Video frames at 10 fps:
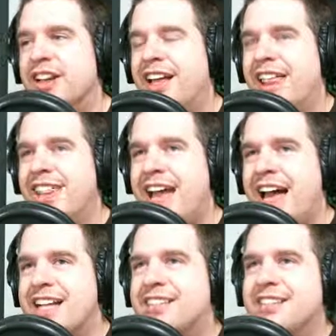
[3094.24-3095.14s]

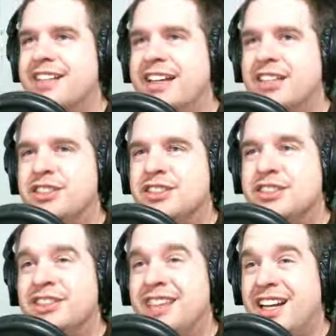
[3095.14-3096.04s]
that
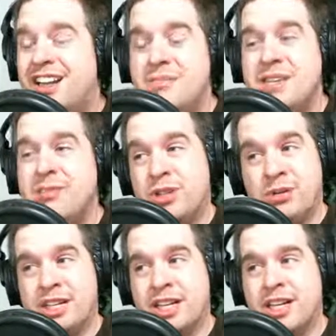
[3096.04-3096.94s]
there's not a lot of BM
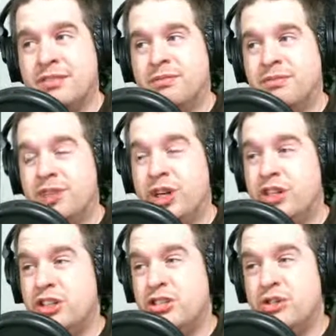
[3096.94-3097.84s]
going on. You can
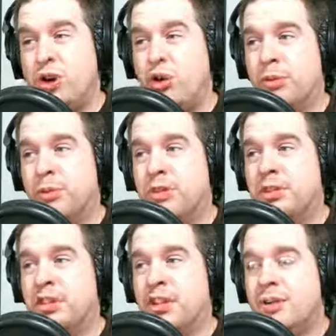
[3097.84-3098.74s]
just do horrible.
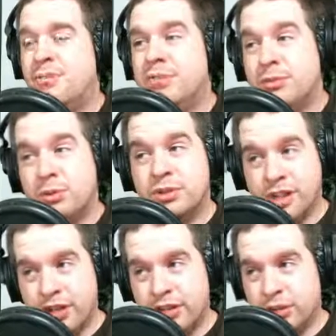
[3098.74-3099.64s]
Someone will
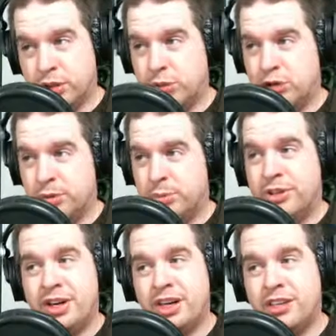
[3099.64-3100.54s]
tell you're doing horrible, but they're
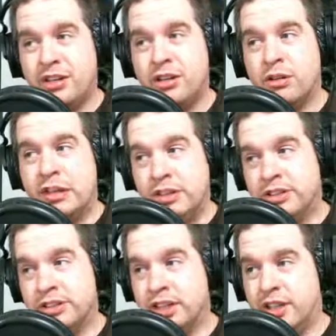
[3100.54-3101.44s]
not going to tell you to go kill
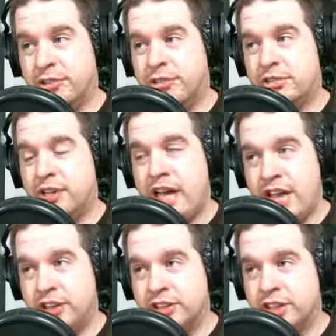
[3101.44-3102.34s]
yourself, hang
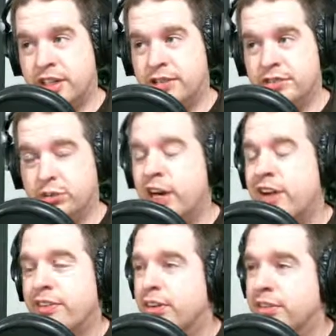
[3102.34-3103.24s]
yourself, or
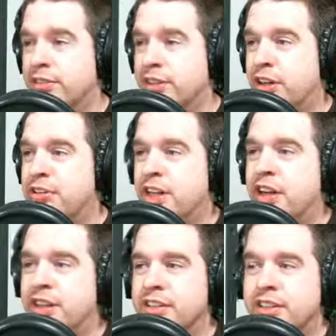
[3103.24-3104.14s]
whatever goes
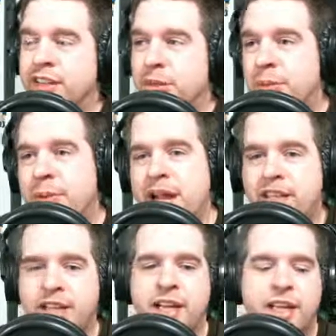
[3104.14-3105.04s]
on to get people banned
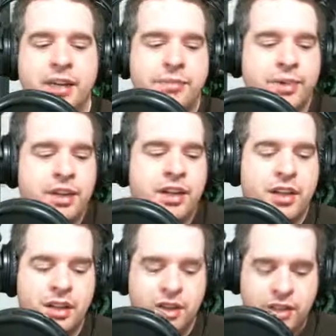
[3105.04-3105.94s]
on that game. Or whatever
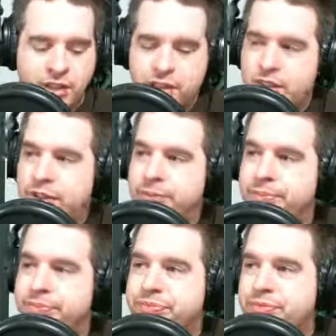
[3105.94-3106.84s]
they do to your
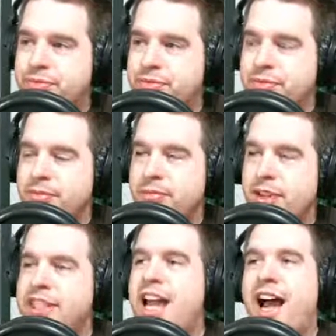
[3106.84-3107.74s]
mom, or...
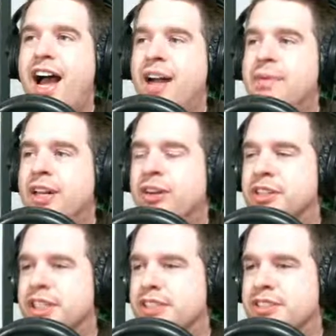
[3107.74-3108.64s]
Yeah, I mean, or
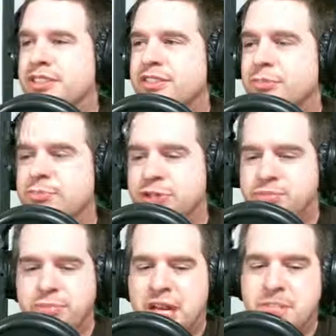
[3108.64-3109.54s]
just
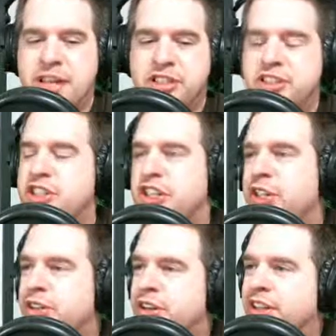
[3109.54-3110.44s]
keep messaging you
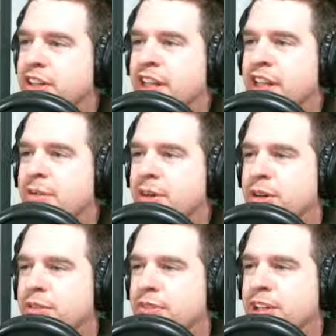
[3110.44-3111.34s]
during the game,
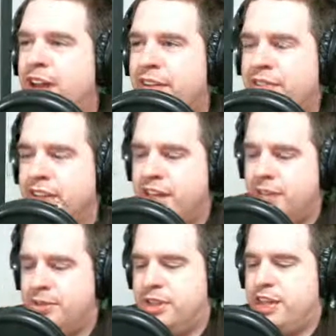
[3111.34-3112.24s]
or after the game,
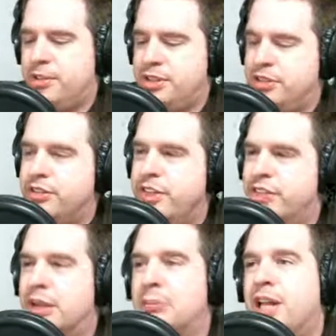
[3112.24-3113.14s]
and tell you how much you have to
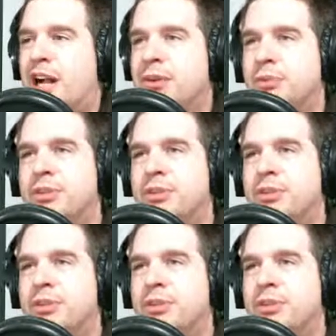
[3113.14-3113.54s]
like block people.